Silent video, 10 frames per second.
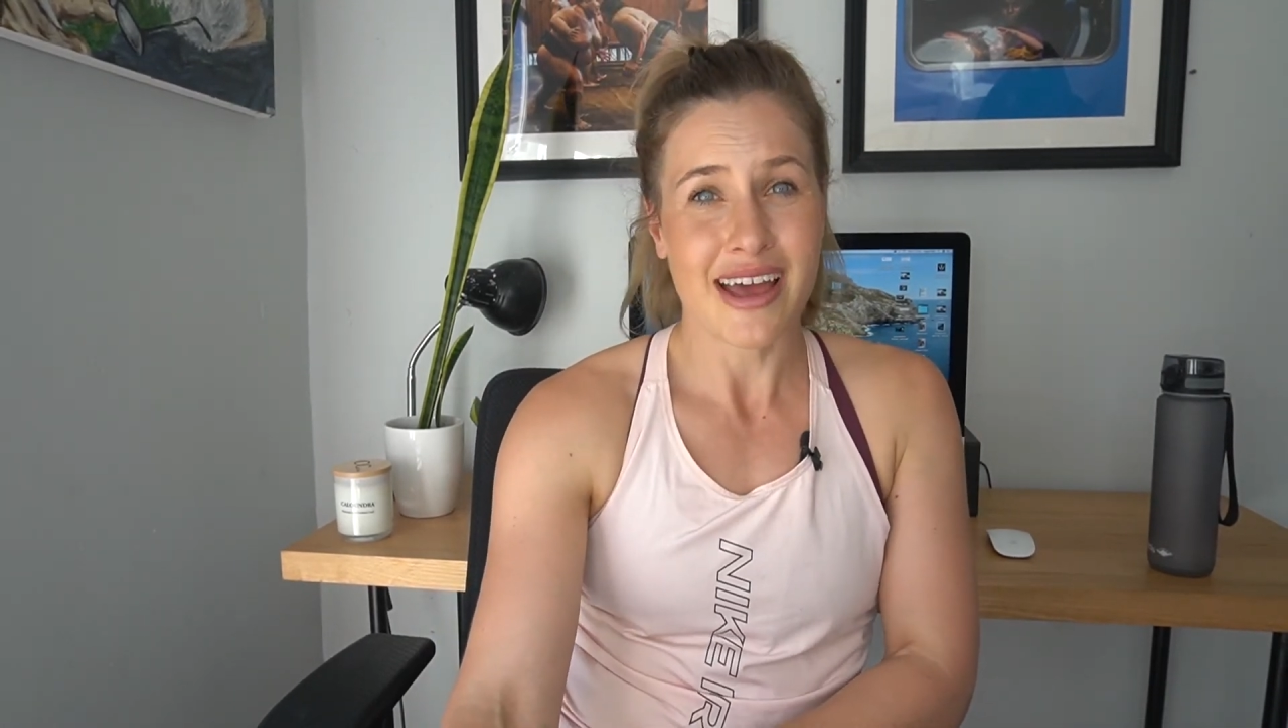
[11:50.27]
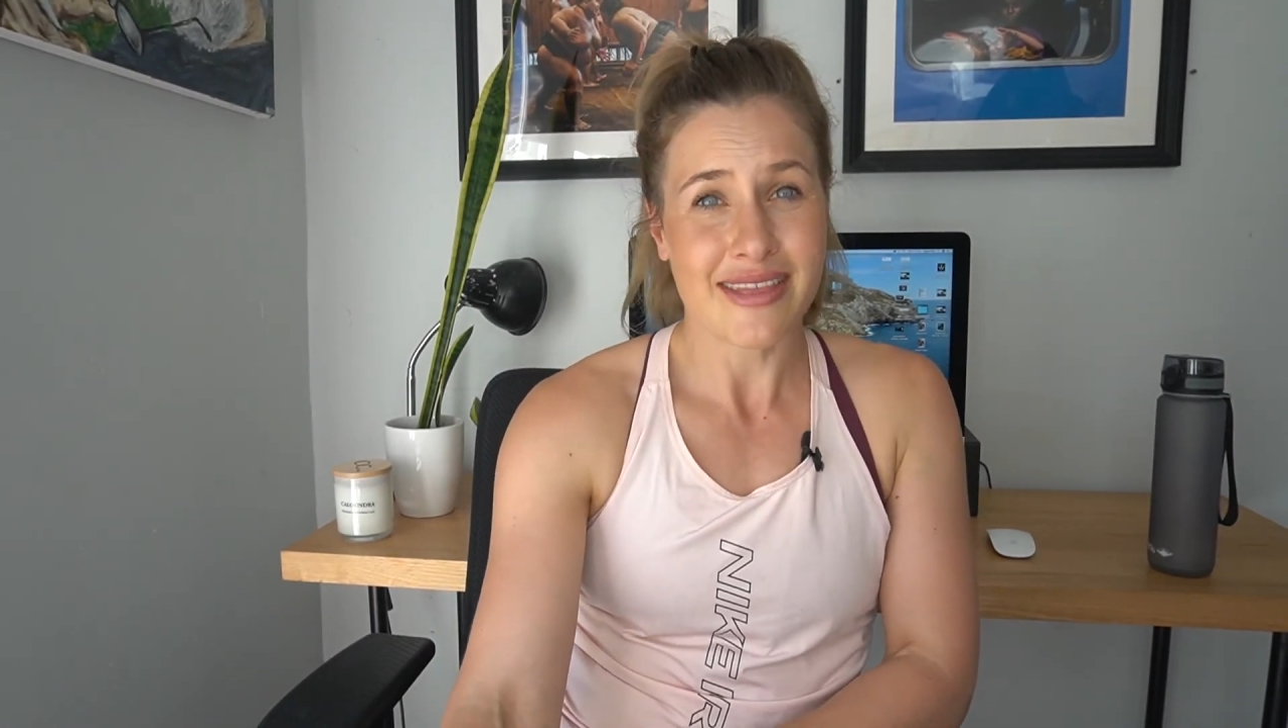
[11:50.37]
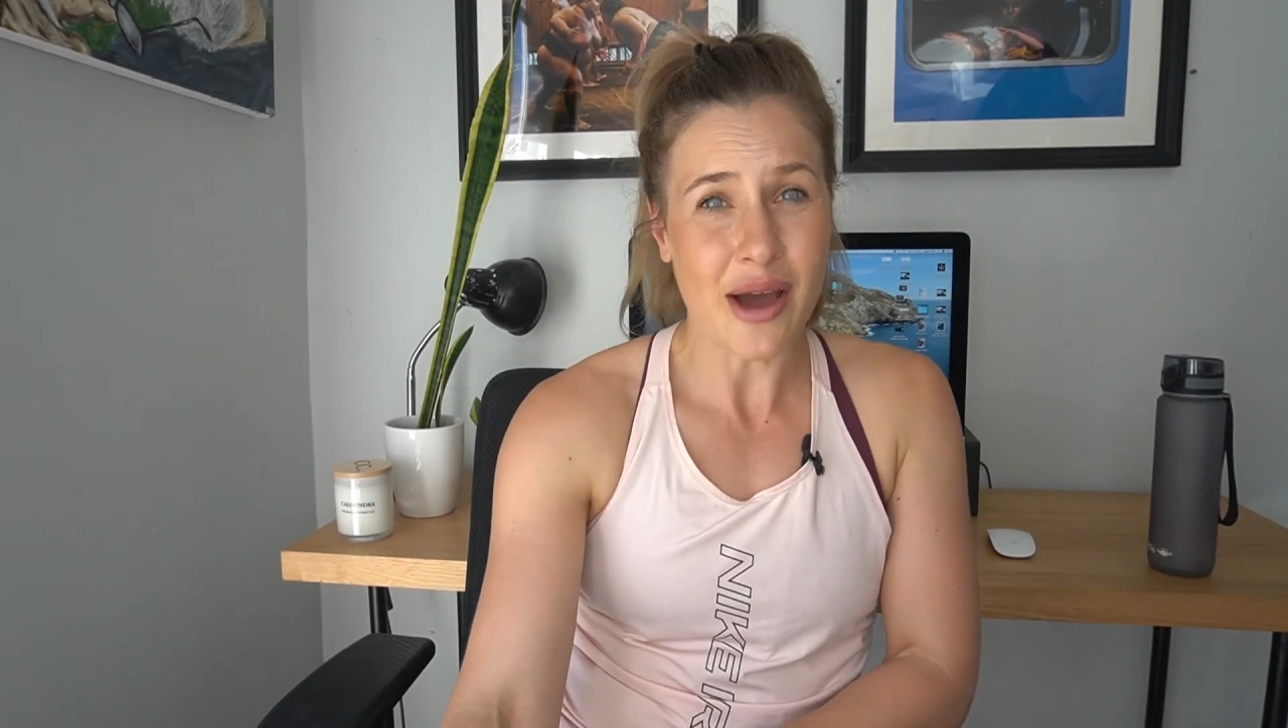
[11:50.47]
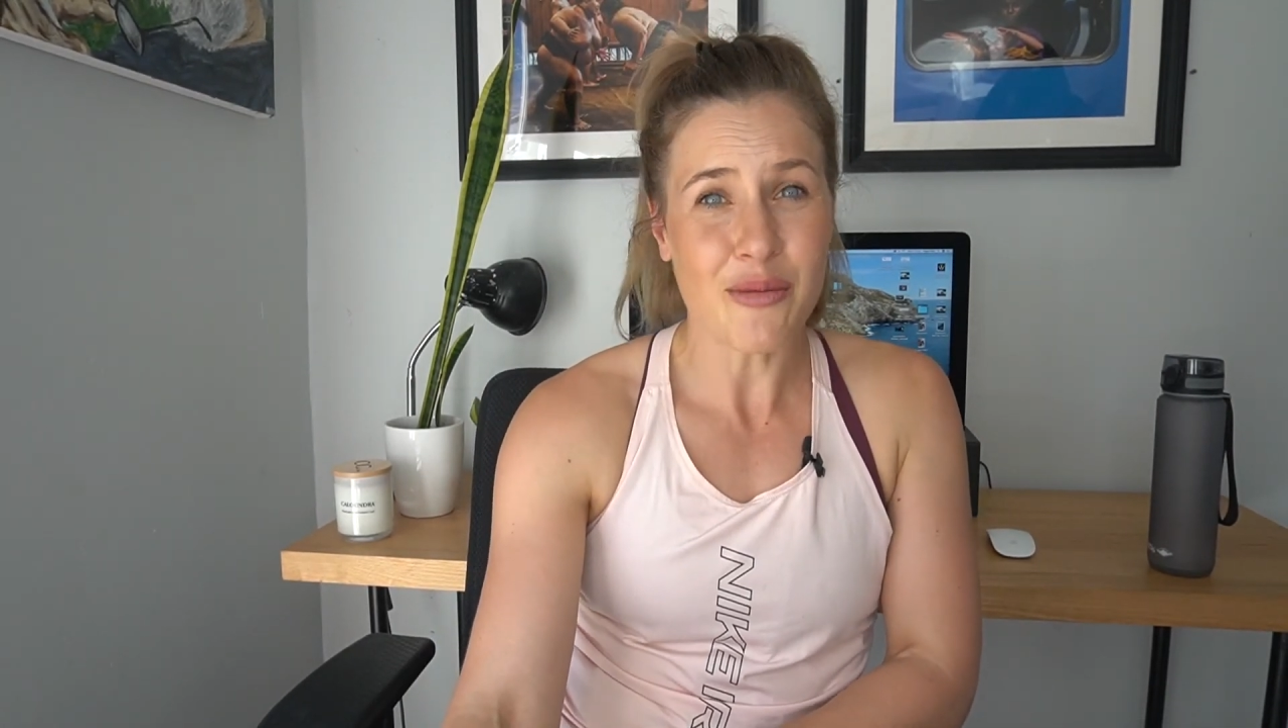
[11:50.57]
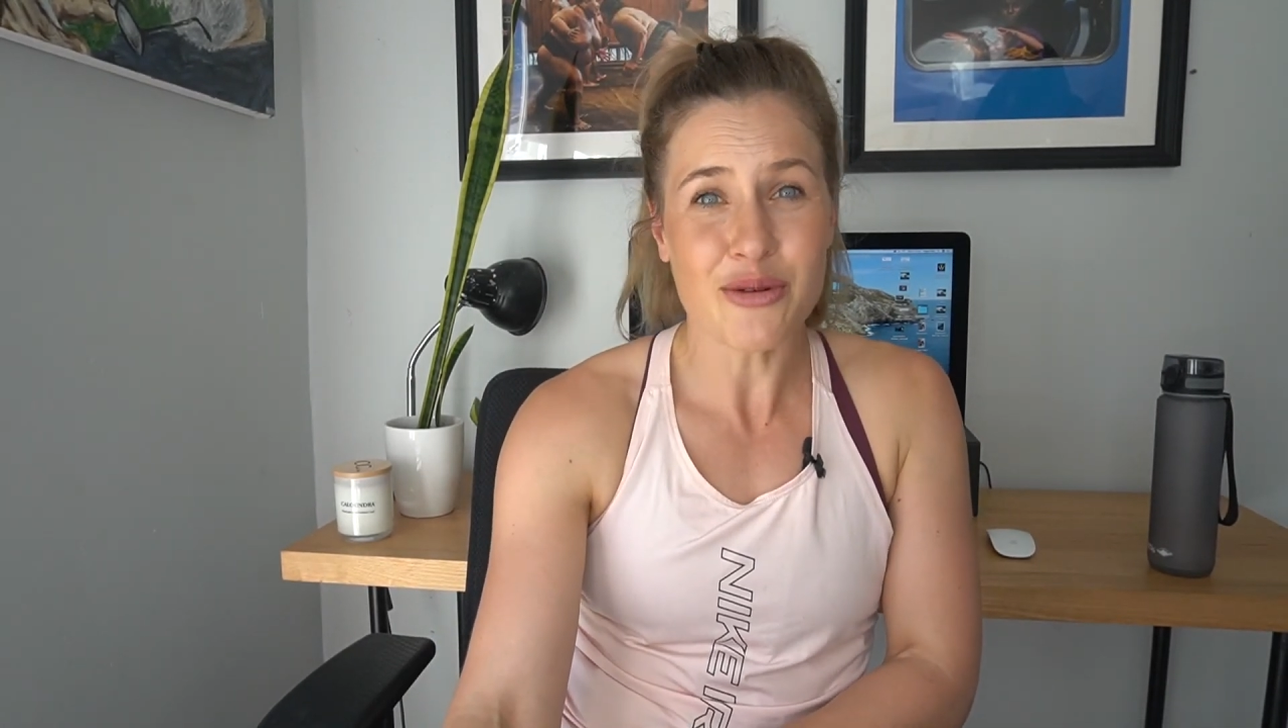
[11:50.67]

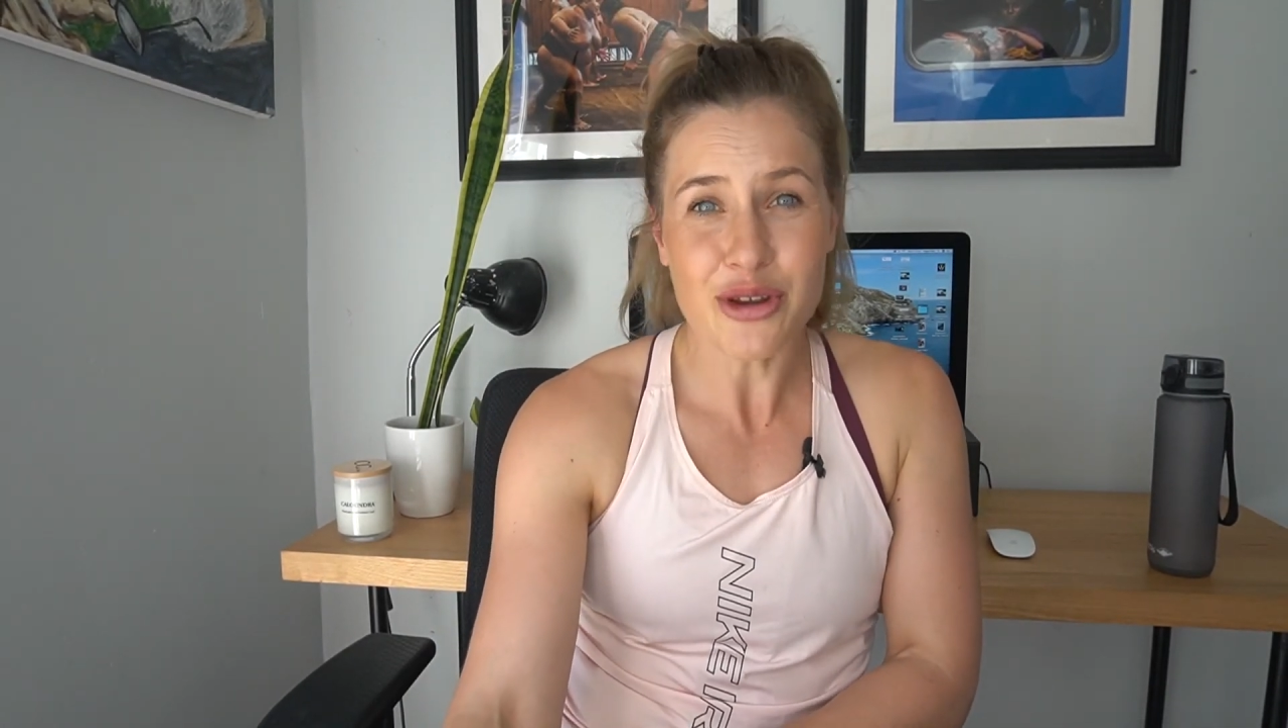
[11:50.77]
That will